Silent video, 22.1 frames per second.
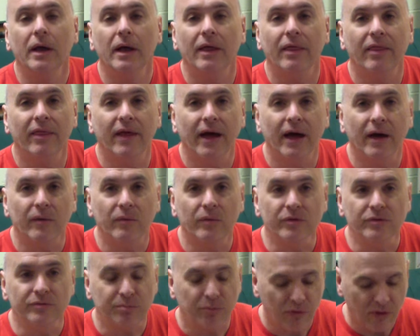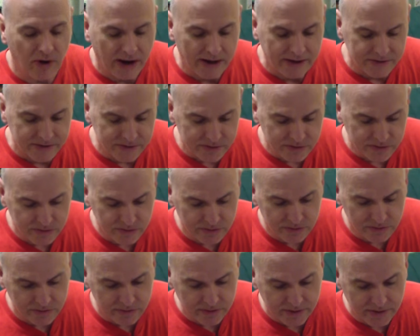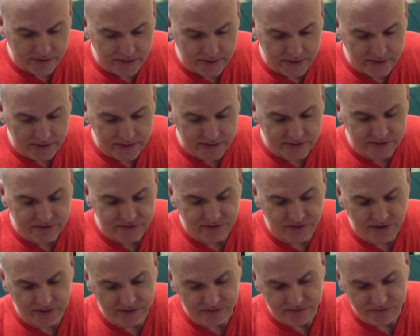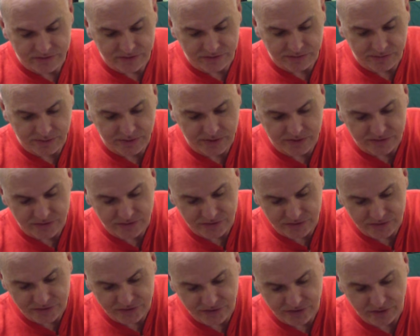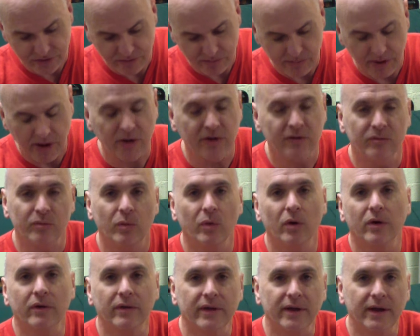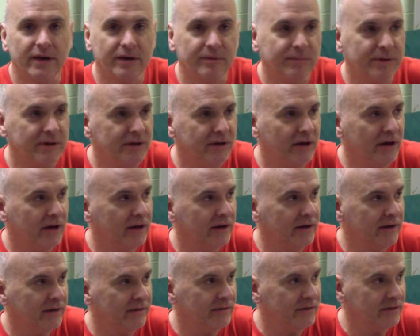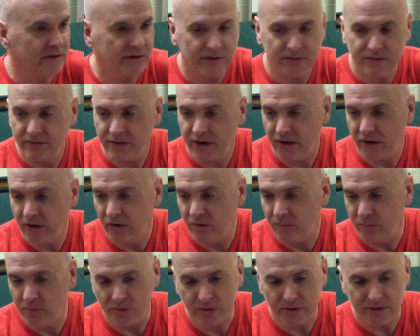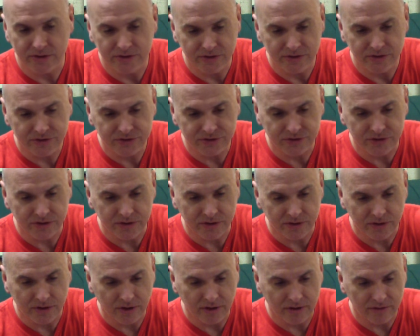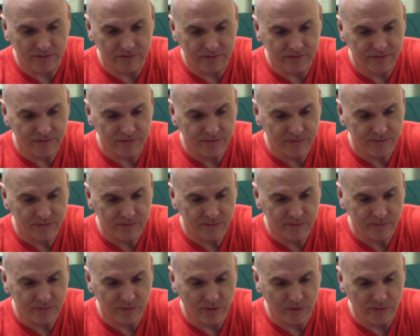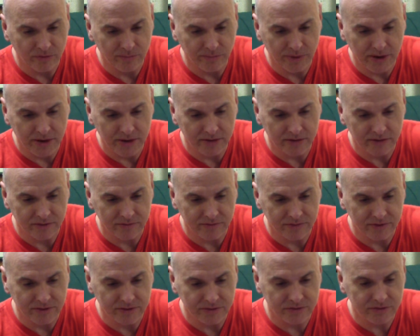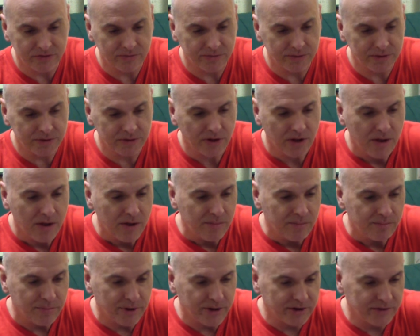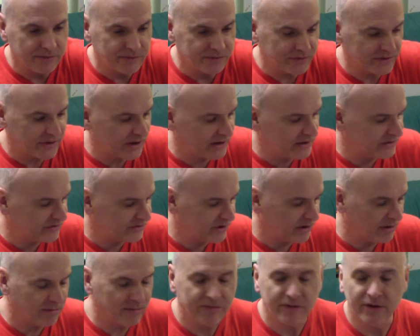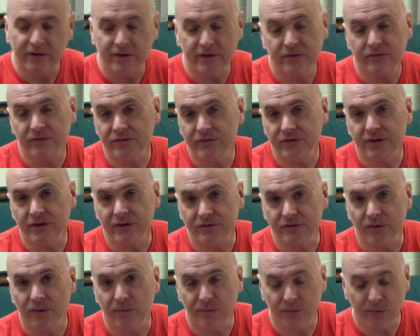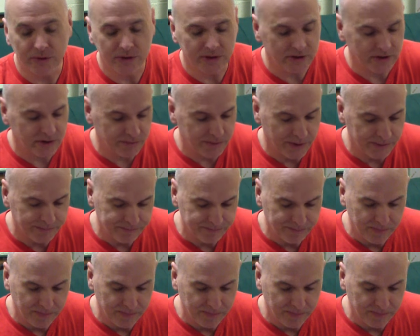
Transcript: that was practical in any sense, just because the sheer amount of work that had to be done and the terrible condition of what remained of the instrument, but it was the kind of job I found interesting, so I'm doing it anyway.